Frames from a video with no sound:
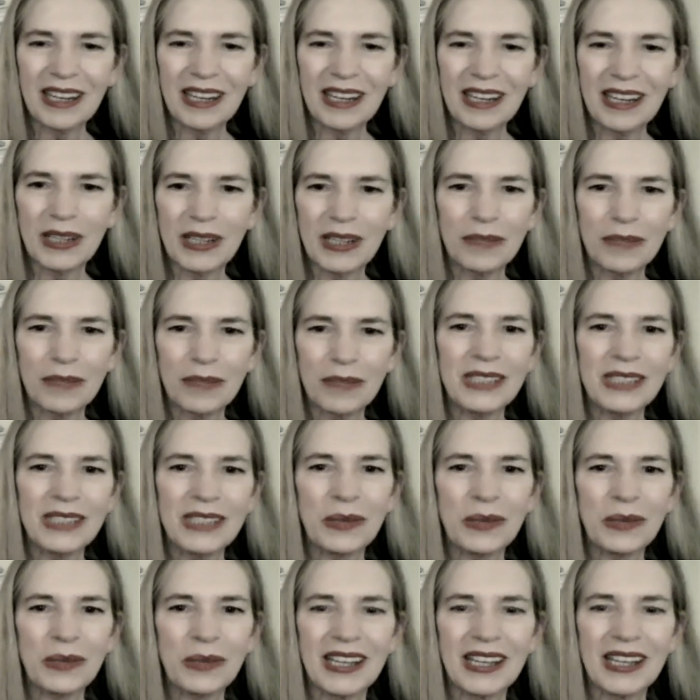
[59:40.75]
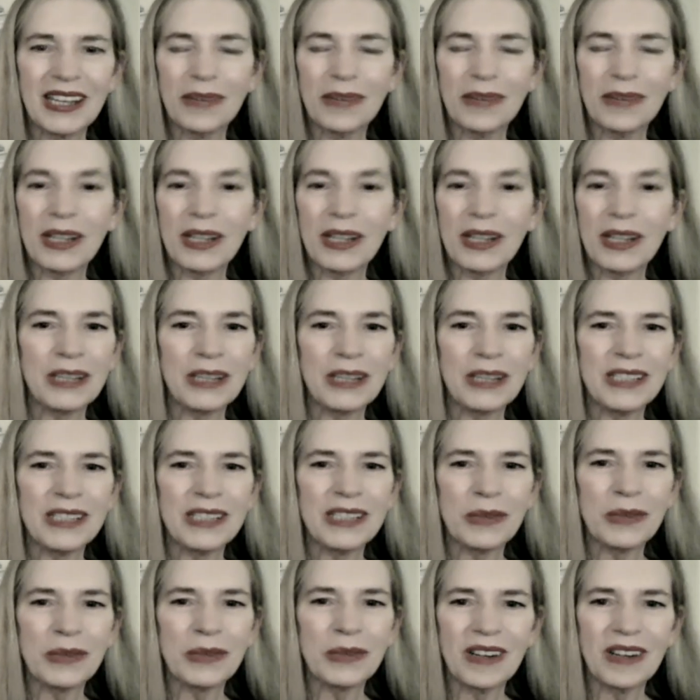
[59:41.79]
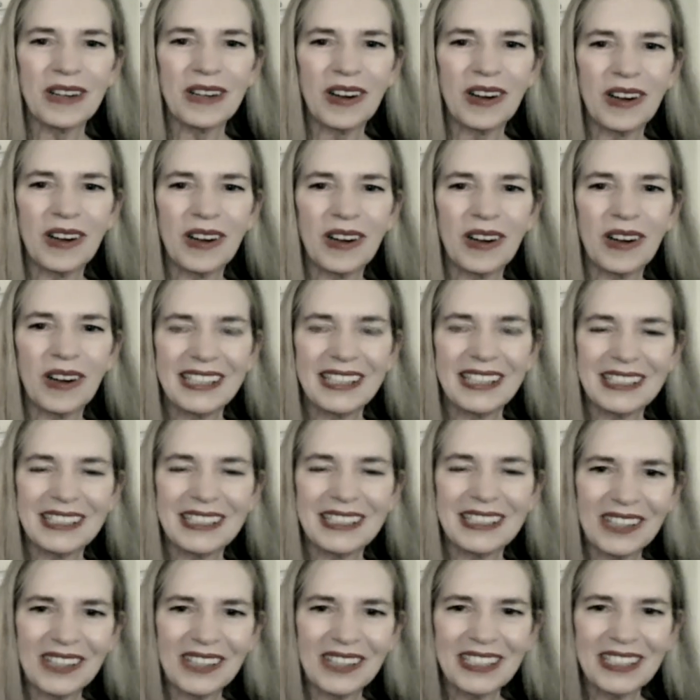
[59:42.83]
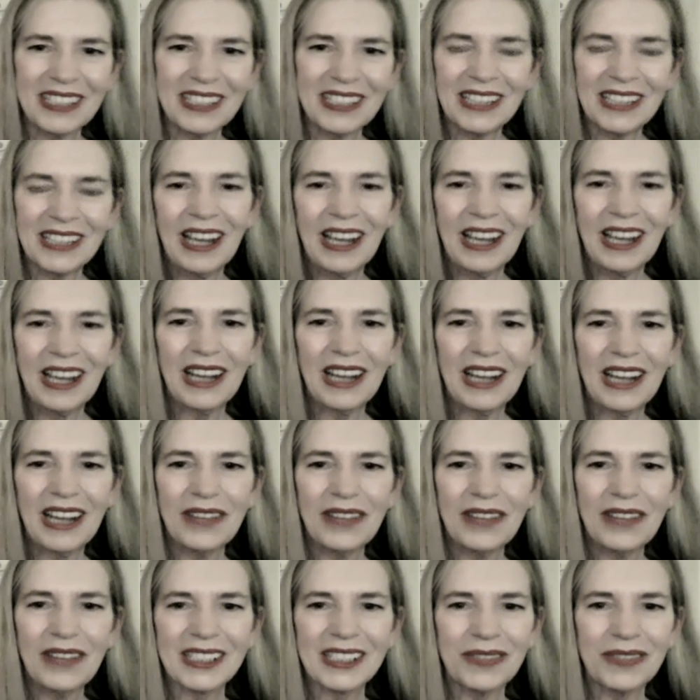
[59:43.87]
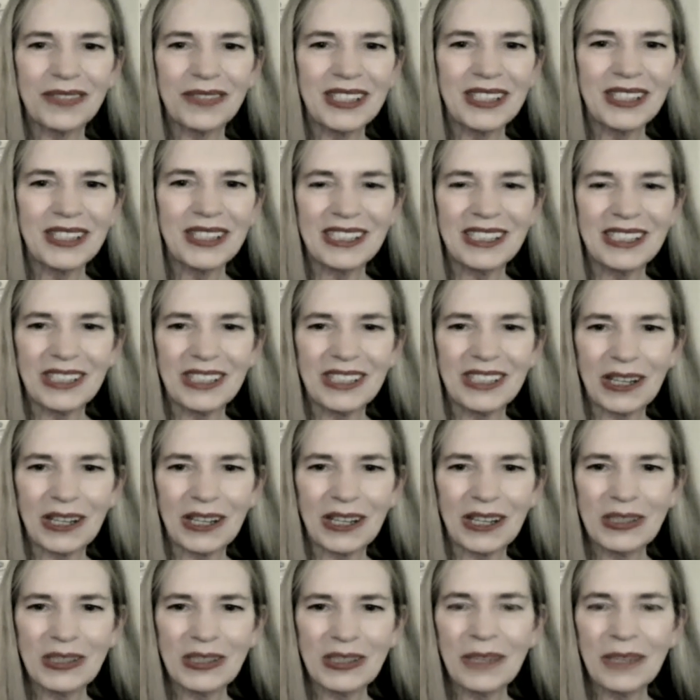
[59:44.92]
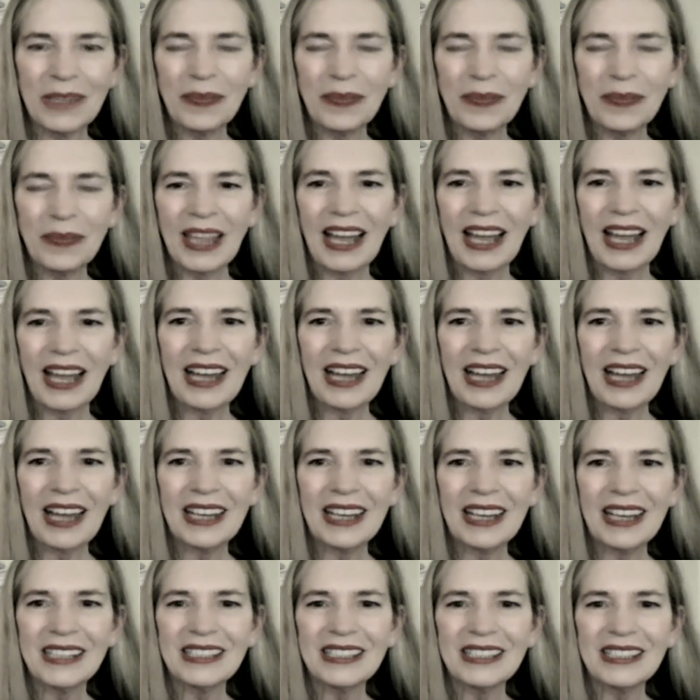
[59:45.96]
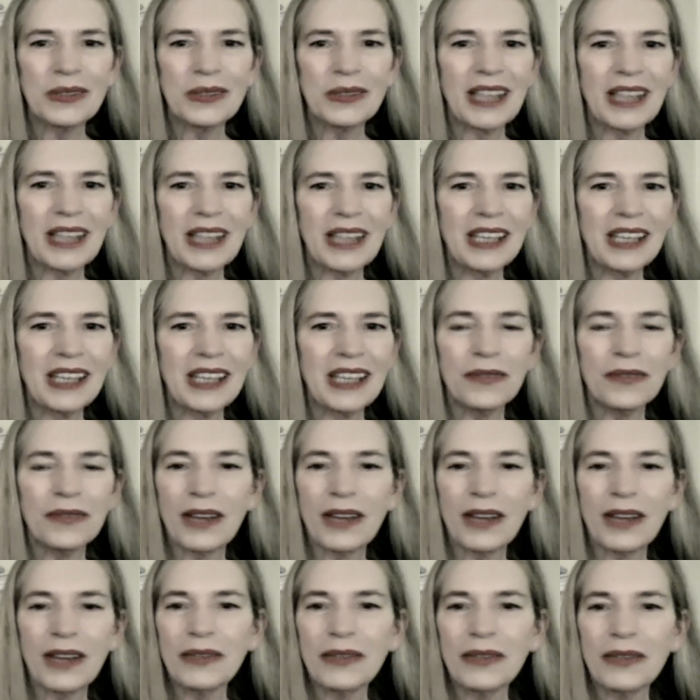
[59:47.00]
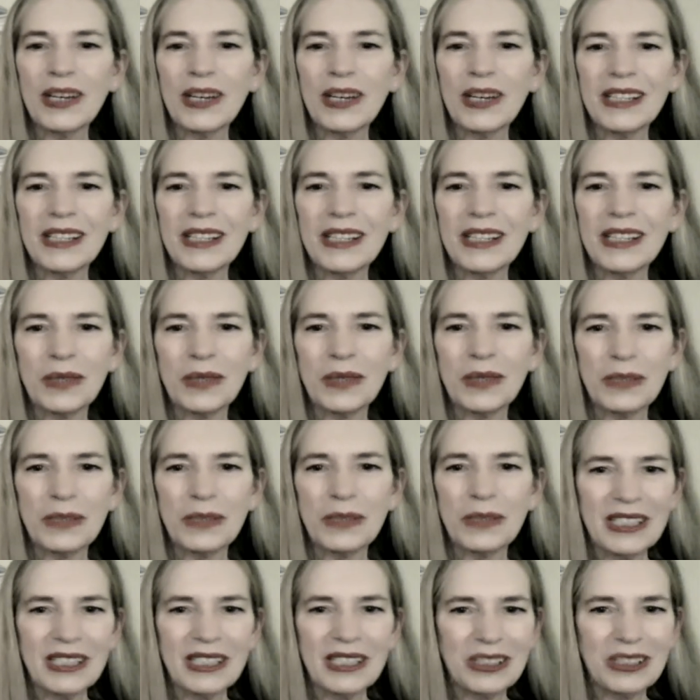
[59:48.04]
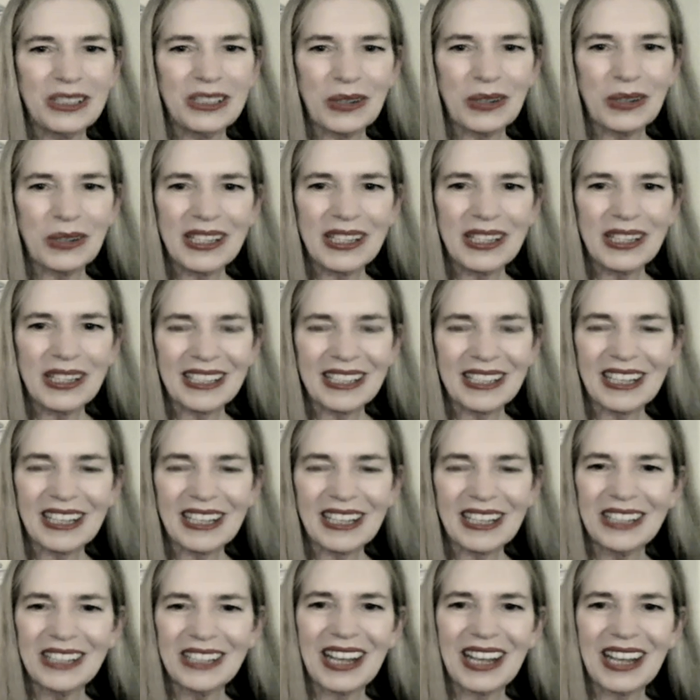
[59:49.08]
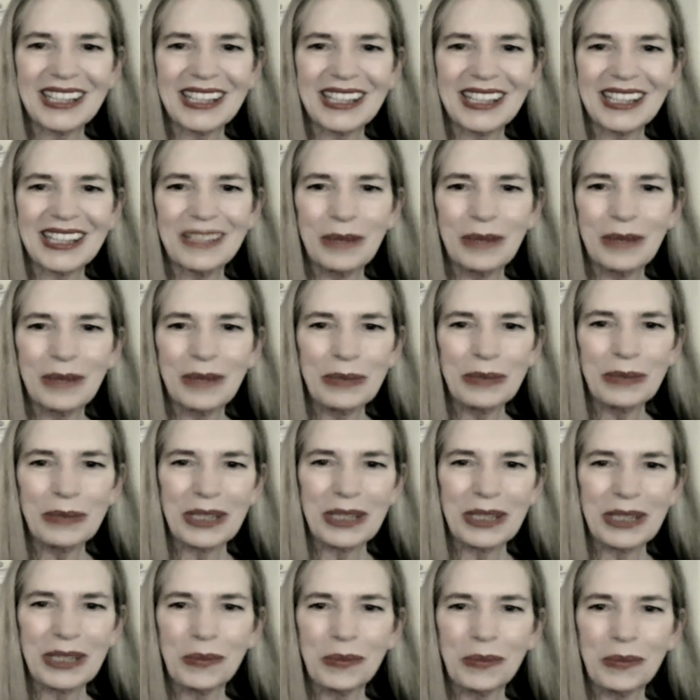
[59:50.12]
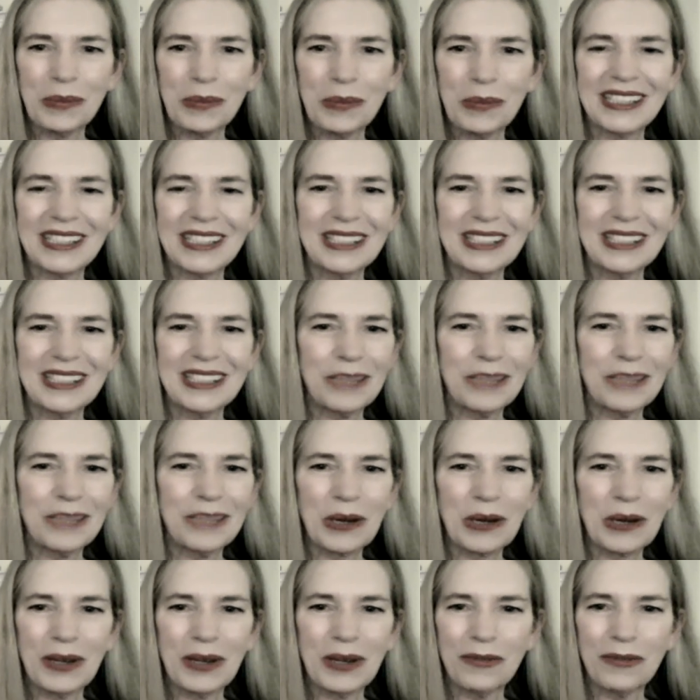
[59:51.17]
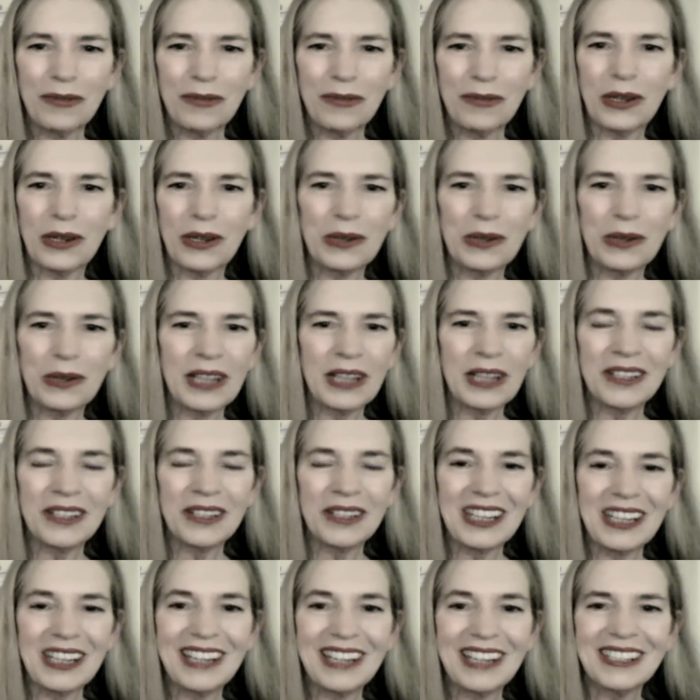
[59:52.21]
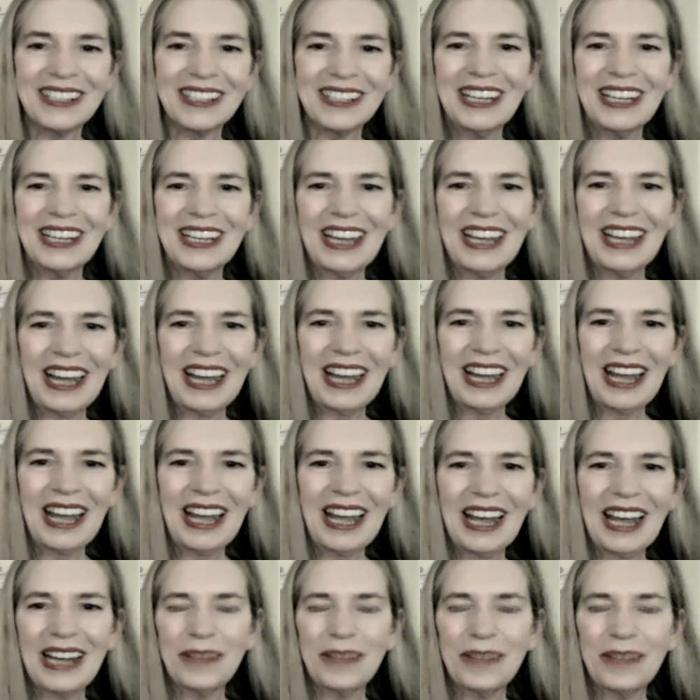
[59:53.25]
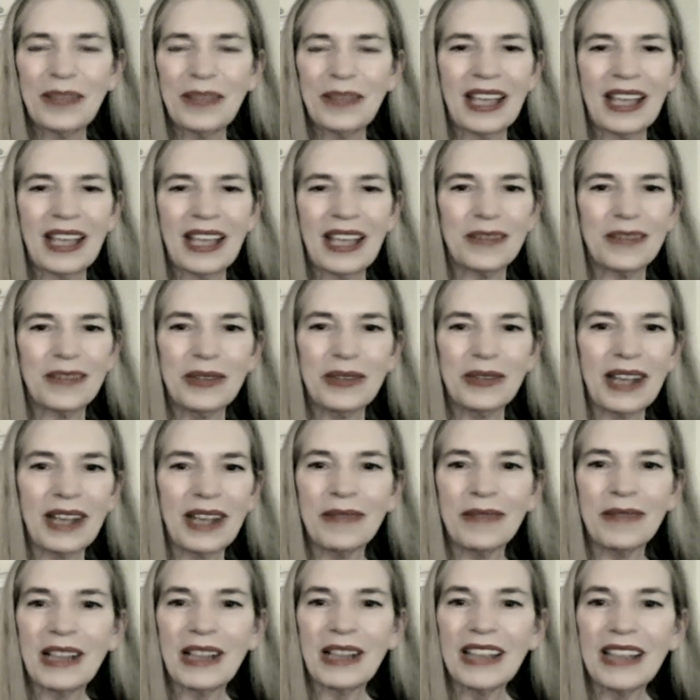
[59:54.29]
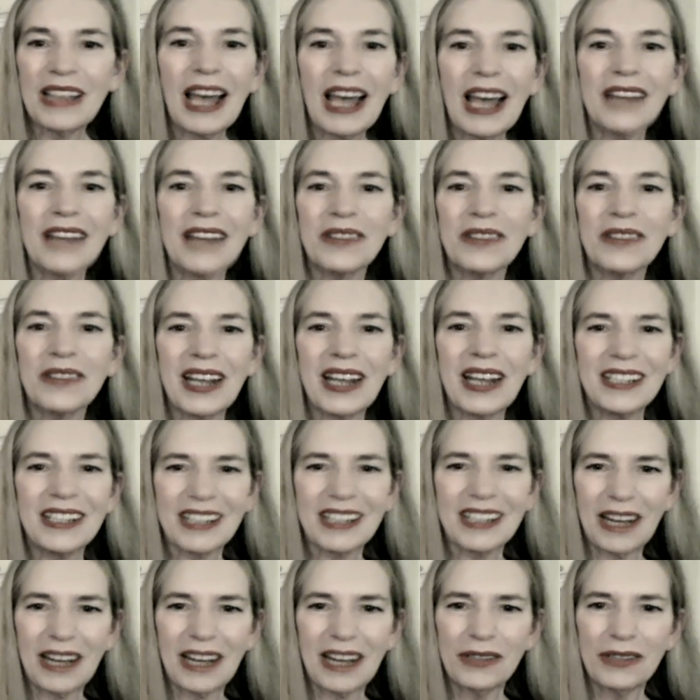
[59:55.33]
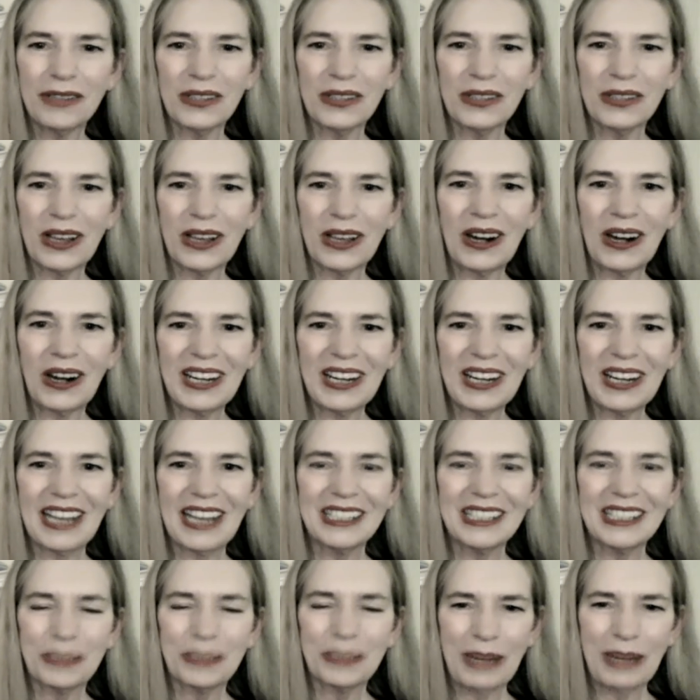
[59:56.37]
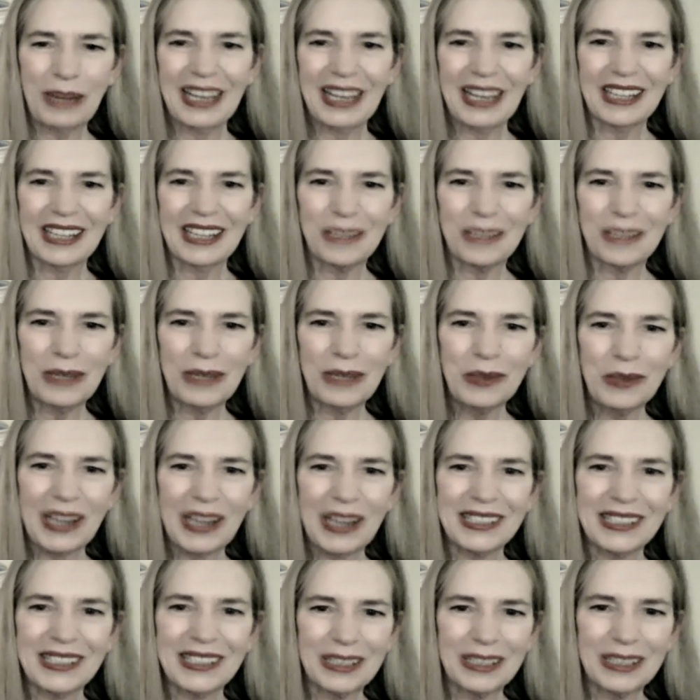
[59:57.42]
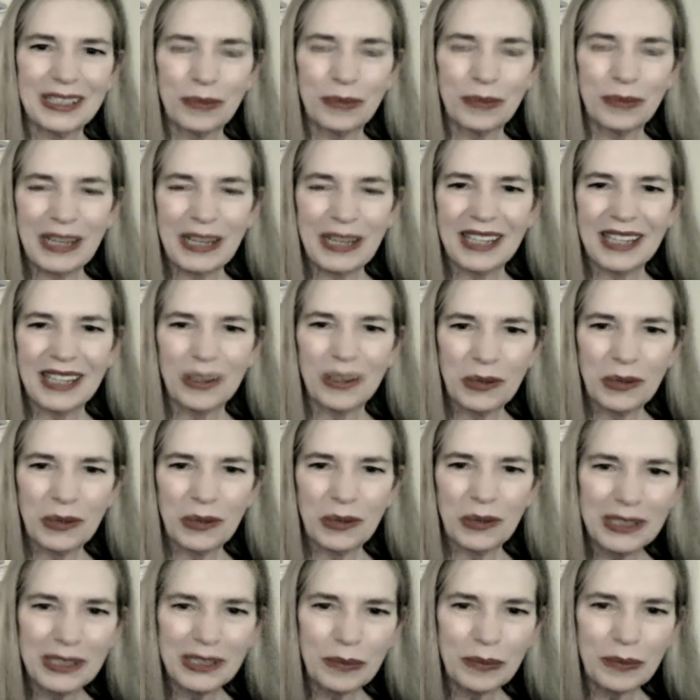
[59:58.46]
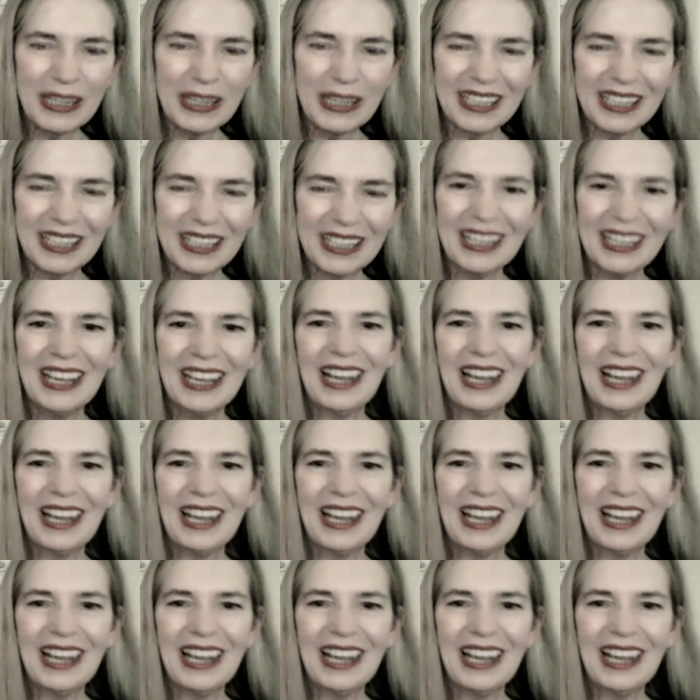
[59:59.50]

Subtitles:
So I'm very happy with it. I'm really pleased with it. I'm really pleased with our Heartland series of AskAVC shows. So thank you. If everyone would please join the Silicon Dragon membership, we could keep going for a whole nother year. And we've got a lot of ground to cover. The Heartland is big. The Midwest is big. The world is big.